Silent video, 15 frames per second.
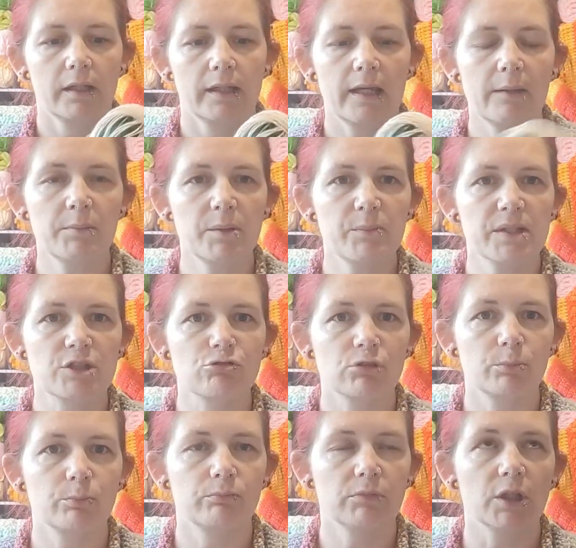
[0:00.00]
Came in a
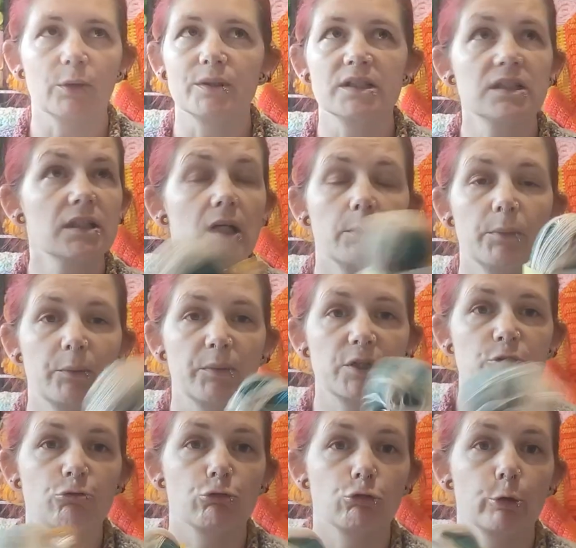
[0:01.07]
mystery, no, it didn't come in a
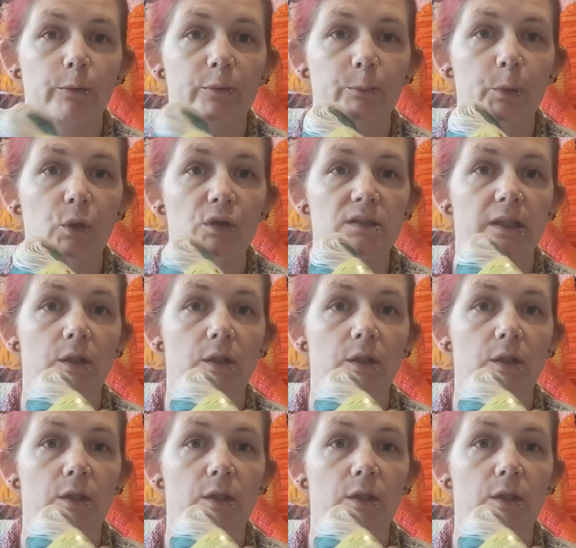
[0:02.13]
mystery box.